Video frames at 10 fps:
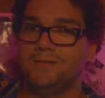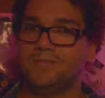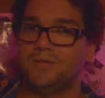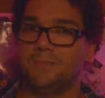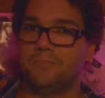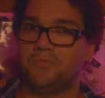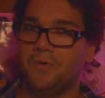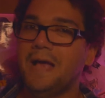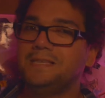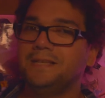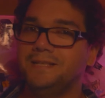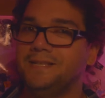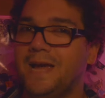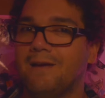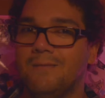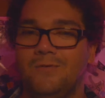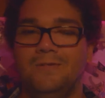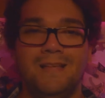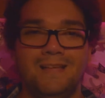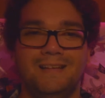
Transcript: is surprisingly terrible.